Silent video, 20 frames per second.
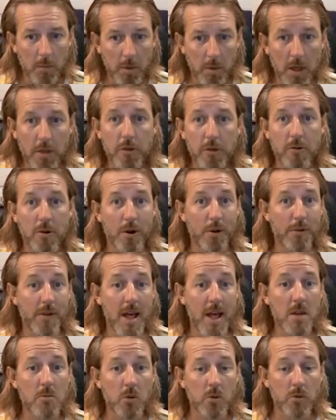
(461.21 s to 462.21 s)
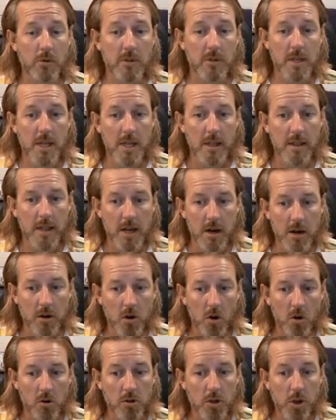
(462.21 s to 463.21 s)
plethora of animals that are
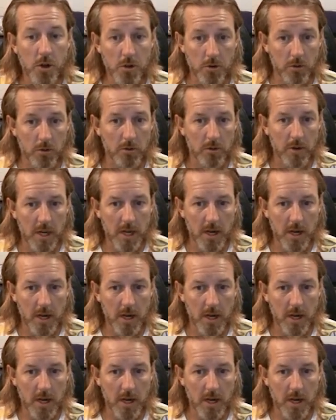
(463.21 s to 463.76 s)
nocturnal